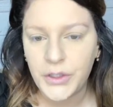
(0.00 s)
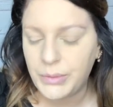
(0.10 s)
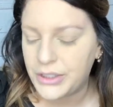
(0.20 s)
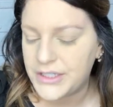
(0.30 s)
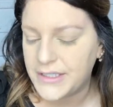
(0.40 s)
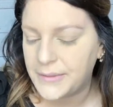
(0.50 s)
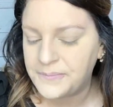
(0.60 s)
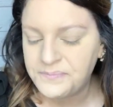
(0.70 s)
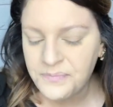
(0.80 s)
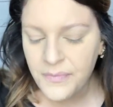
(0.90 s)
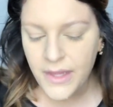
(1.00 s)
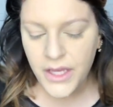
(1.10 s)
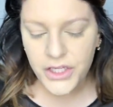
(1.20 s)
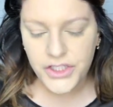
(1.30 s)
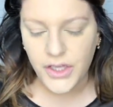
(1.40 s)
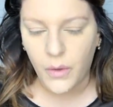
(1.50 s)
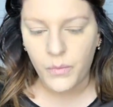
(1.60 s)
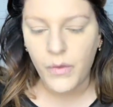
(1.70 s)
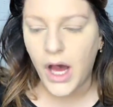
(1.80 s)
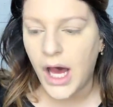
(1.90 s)
a new person. So
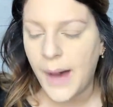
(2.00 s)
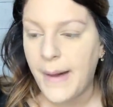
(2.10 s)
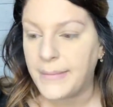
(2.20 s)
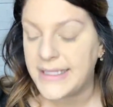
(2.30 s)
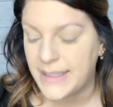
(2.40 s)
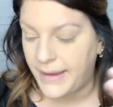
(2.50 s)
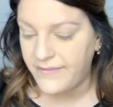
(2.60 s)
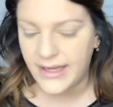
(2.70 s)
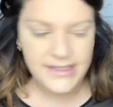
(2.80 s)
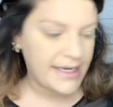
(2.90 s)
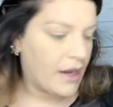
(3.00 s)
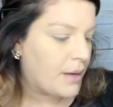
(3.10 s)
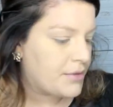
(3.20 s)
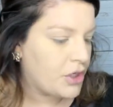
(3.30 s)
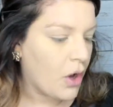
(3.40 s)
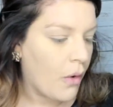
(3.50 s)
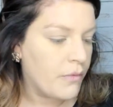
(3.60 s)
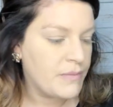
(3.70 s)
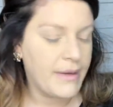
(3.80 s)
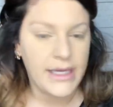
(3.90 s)
I'm going to set my face now. I'm going to go in with